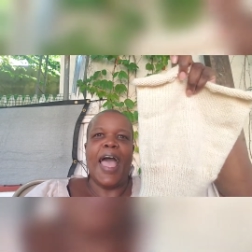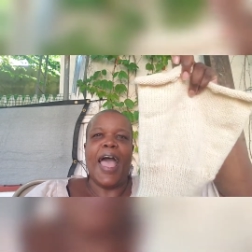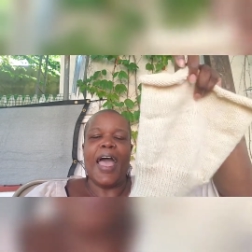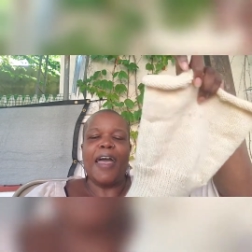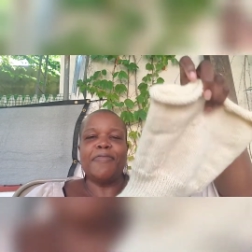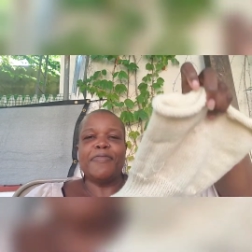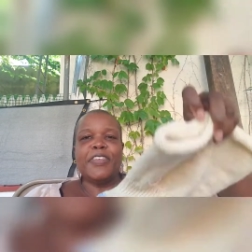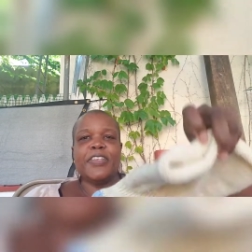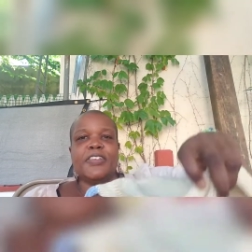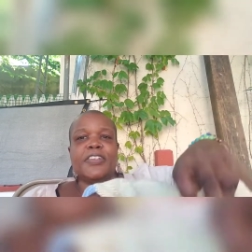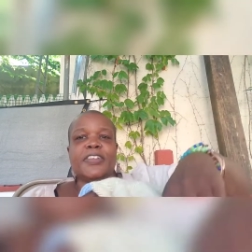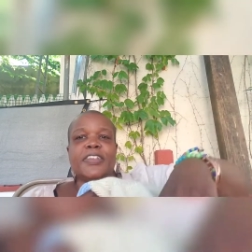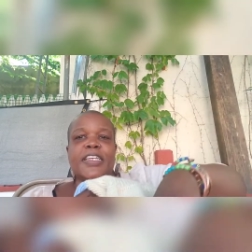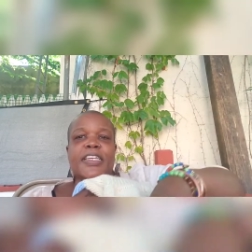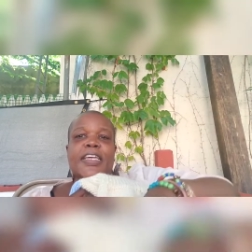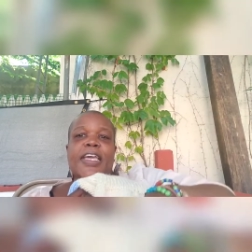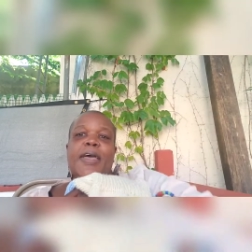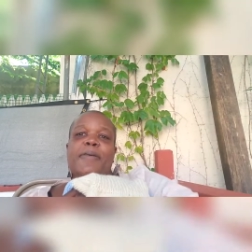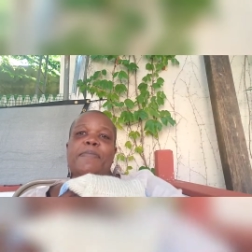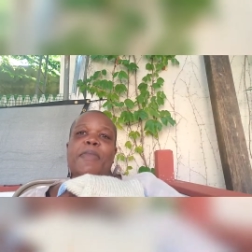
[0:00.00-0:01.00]
after
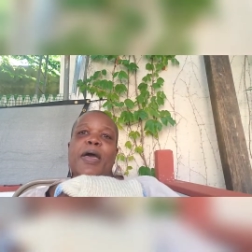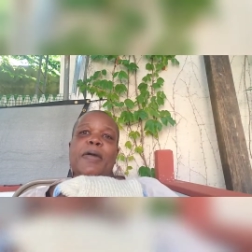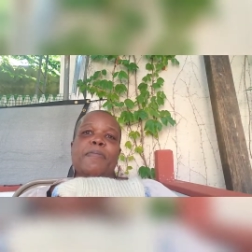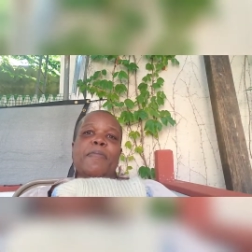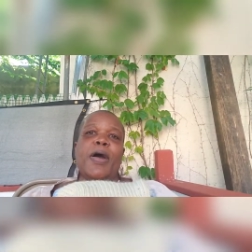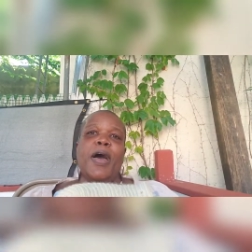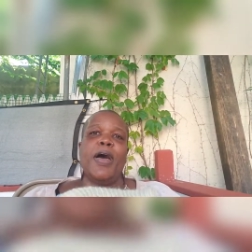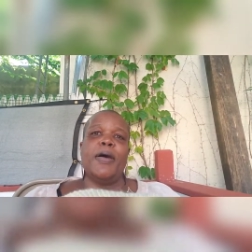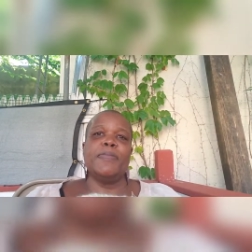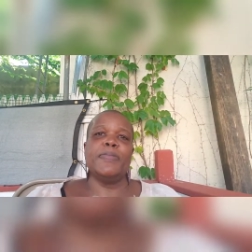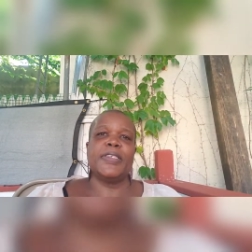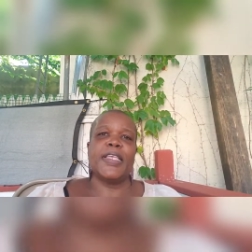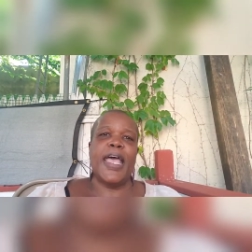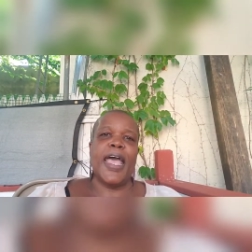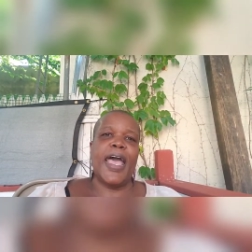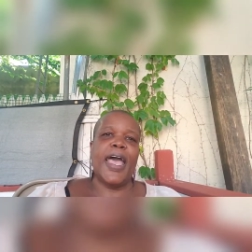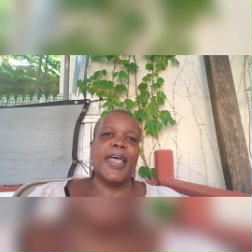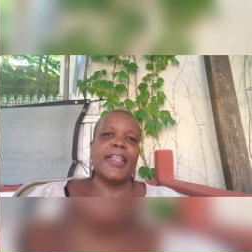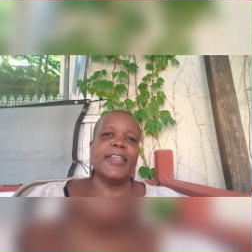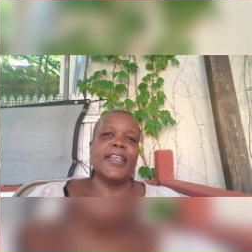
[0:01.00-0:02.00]
looking at my mom's
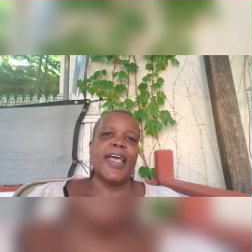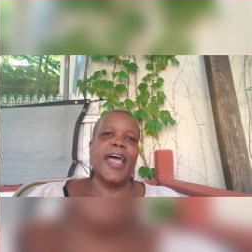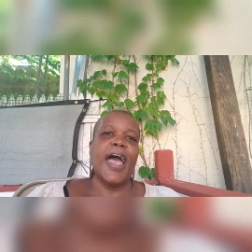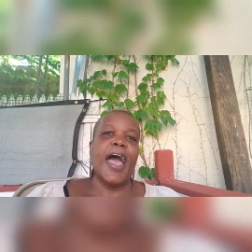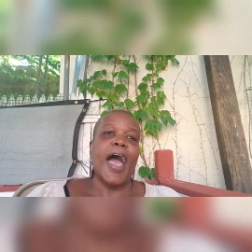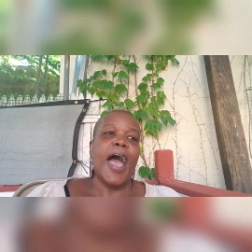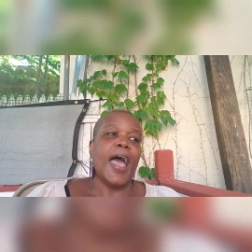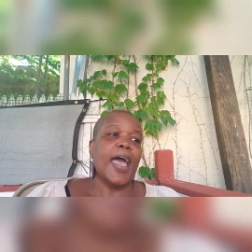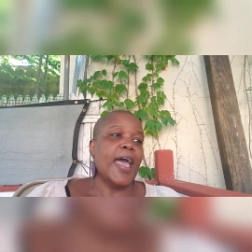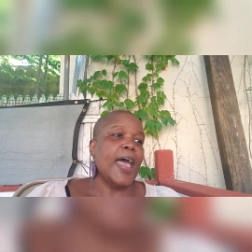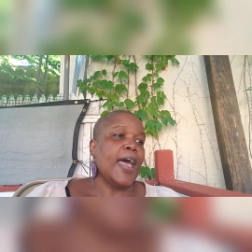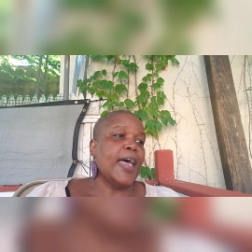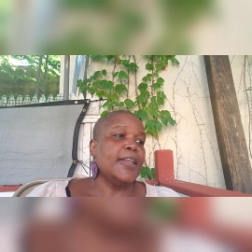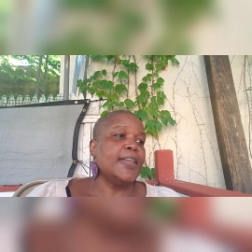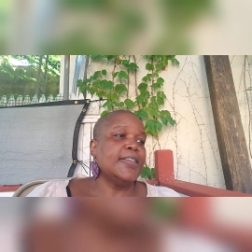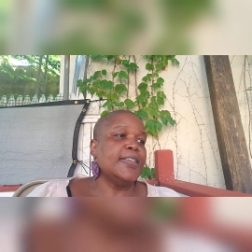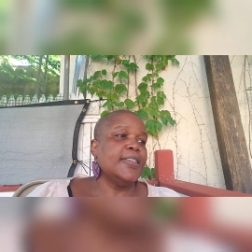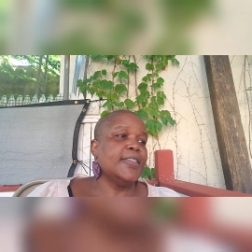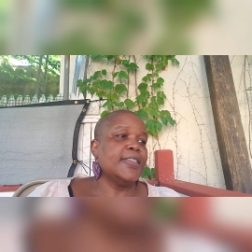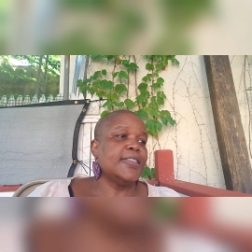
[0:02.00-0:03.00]
hat I had
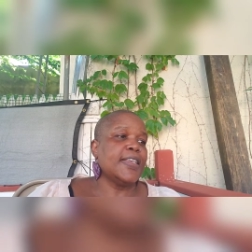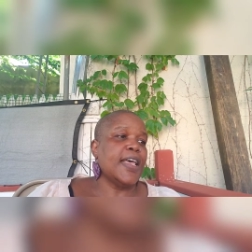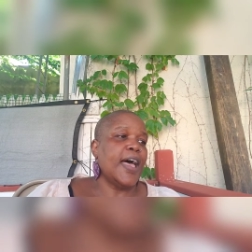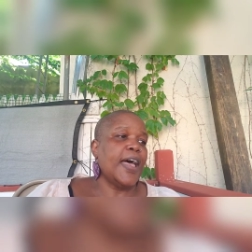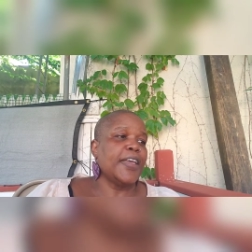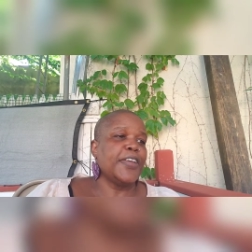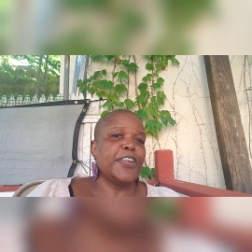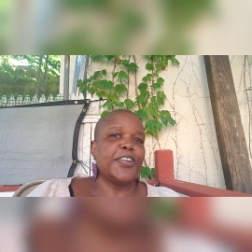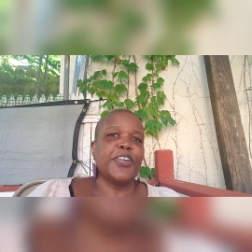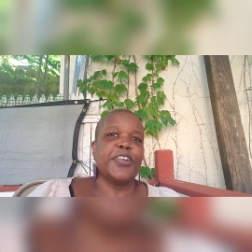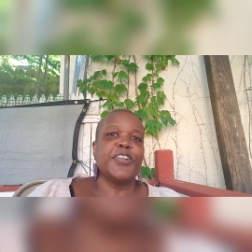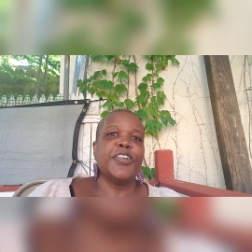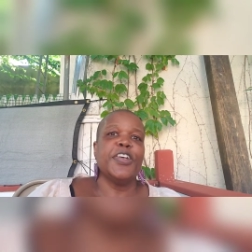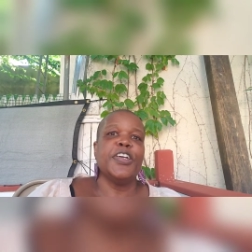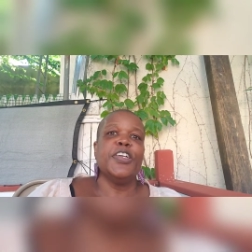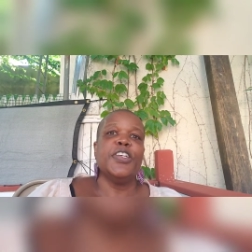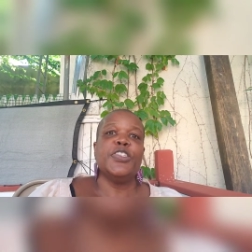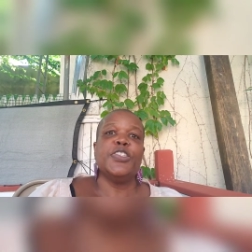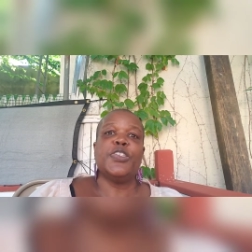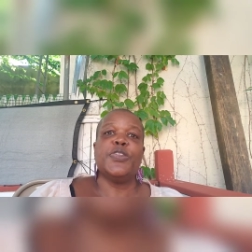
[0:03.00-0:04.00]
a desire
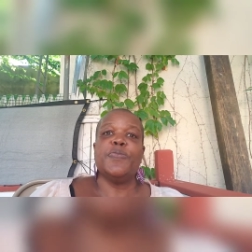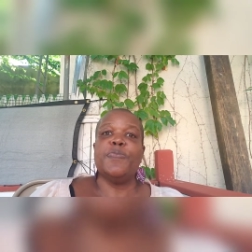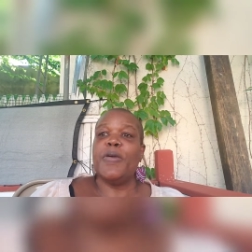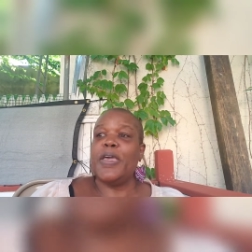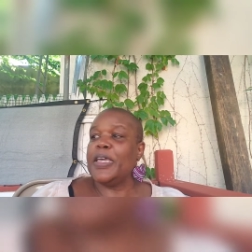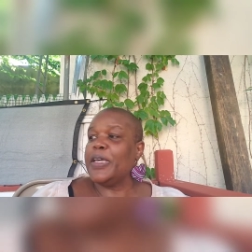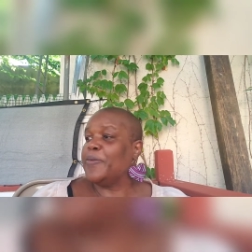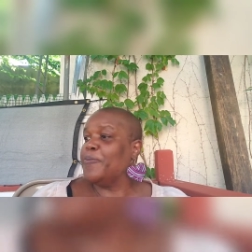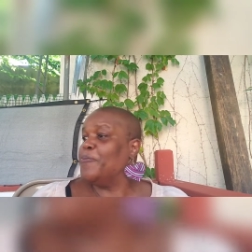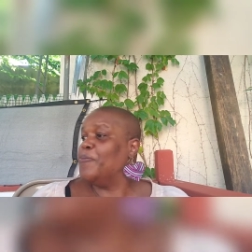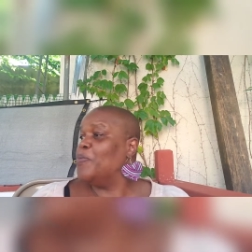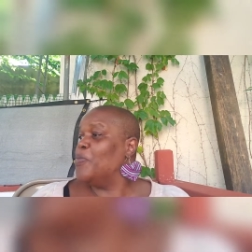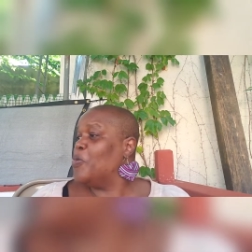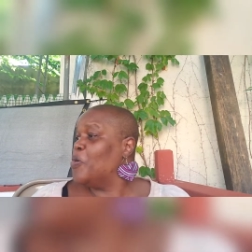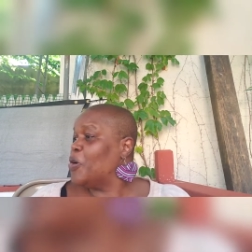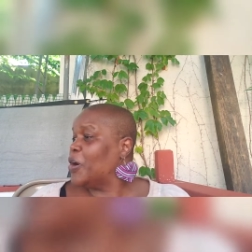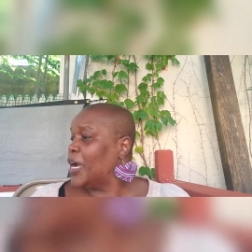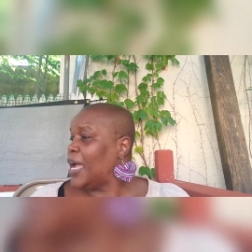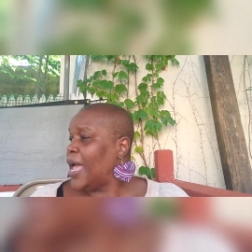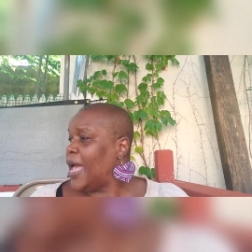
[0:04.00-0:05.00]
to make
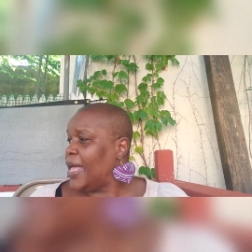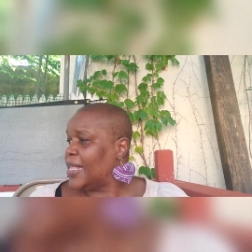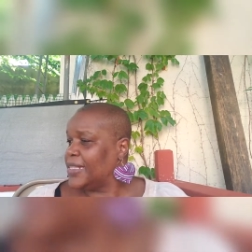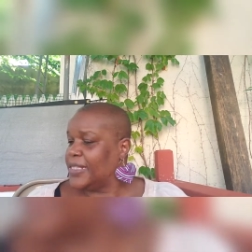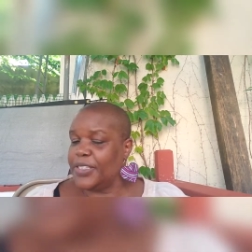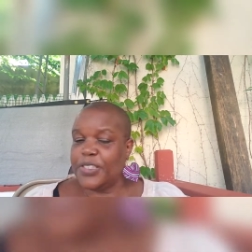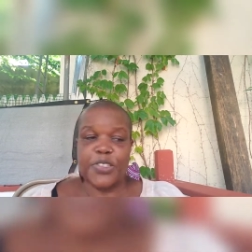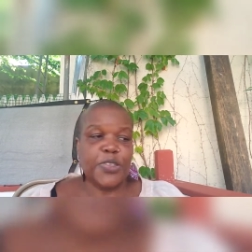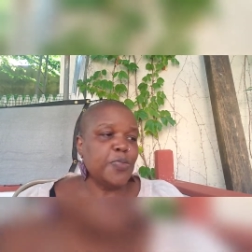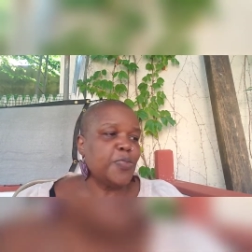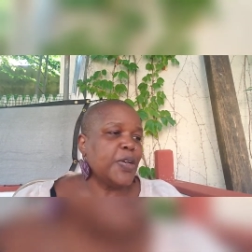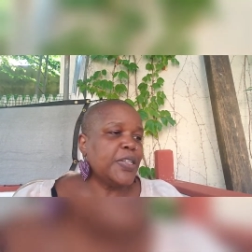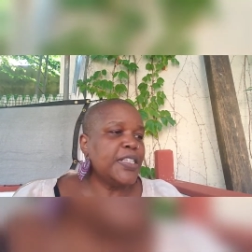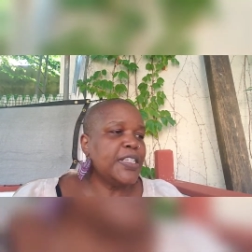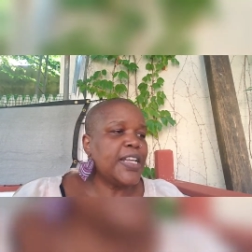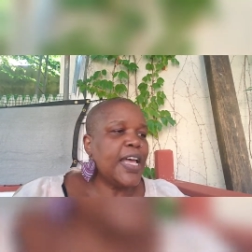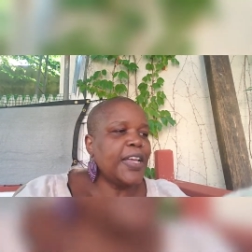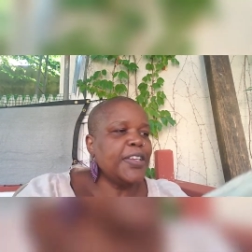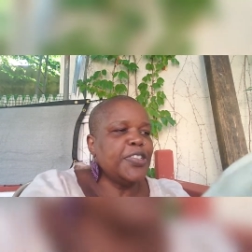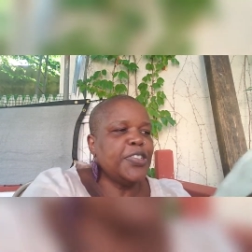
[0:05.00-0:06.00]
more hats so what
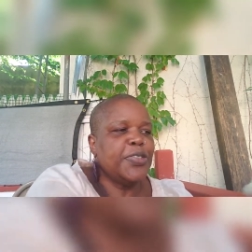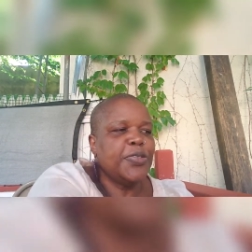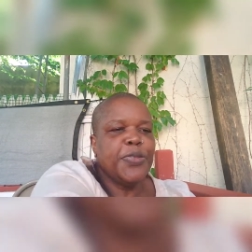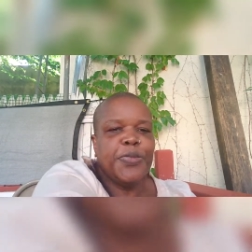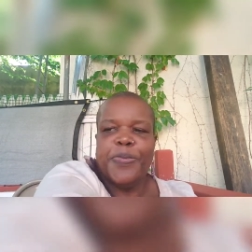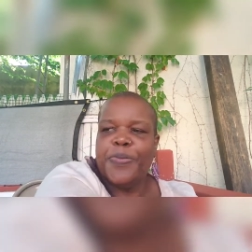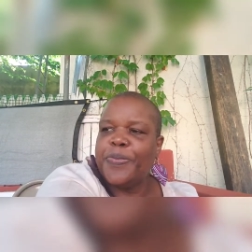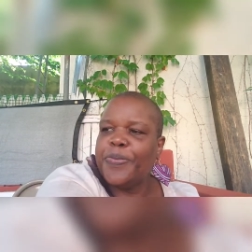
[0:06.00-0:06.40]
did I do